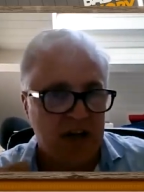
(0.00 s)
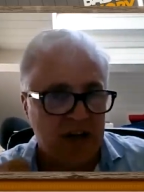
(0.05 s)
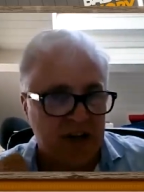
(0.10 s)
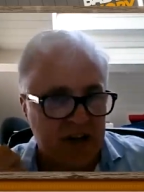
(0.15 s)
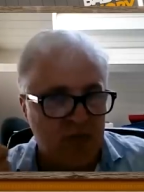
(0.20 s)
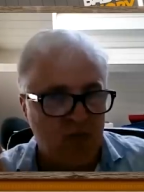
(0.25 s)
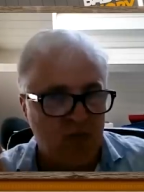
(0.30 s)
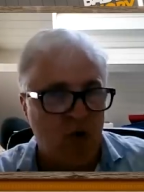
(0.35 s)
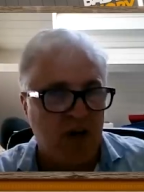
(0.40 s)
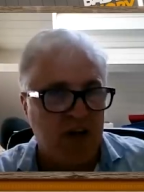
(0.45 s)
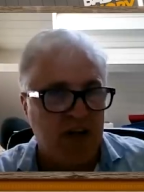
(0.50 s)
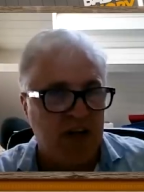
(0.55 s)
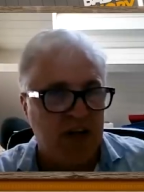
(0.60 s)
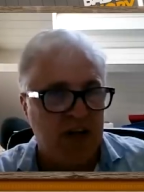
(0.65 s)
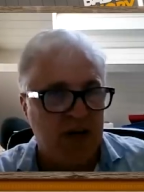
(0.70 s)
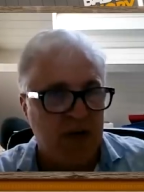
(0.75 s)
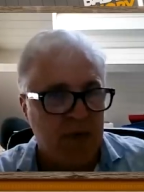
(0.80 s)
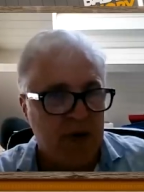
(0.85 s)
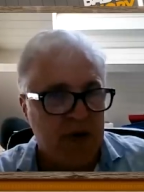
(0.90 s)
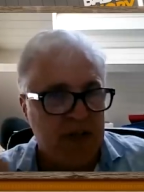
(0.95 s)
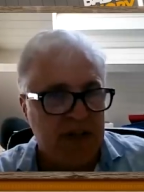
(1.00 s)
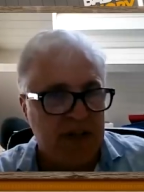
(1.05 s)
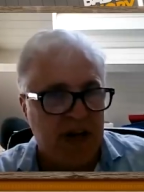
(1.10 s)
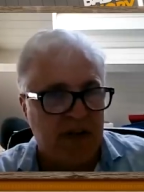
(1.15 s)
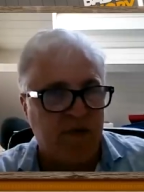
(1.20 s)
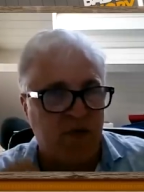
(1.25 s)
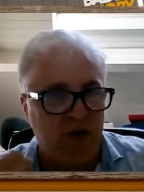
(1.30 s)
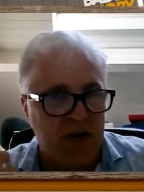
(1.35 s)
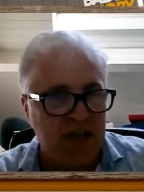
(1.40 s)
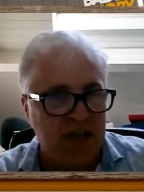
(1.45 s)
There's rucking. Now,
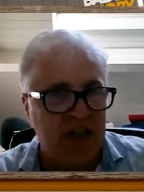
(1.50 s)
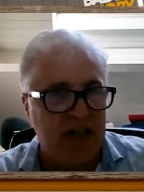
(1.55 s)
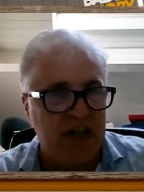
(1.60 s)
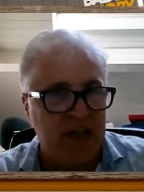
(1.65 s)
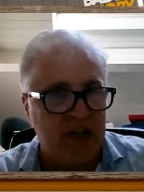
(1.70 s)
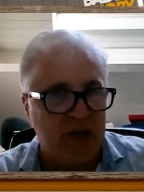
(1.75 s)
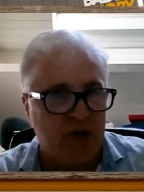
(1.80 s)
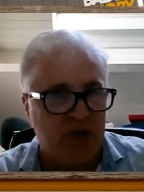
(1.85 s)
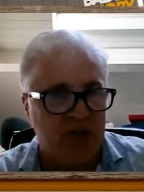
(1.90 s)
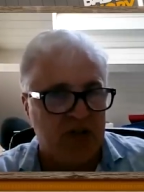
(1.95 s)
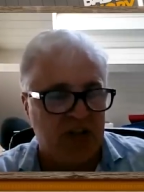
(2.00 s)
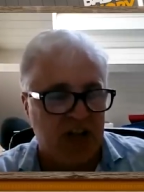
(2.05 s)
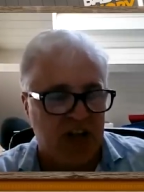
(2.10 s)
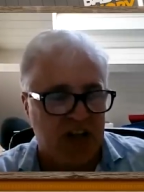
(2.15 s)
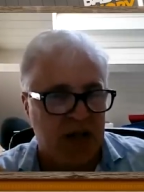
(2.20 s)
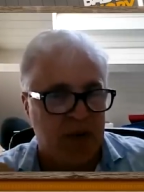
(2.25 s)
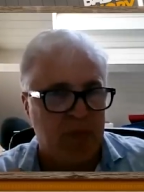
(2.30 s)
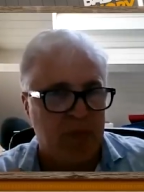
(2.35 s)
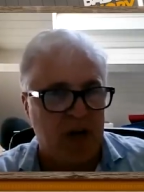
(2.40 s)
for a year, you can say that.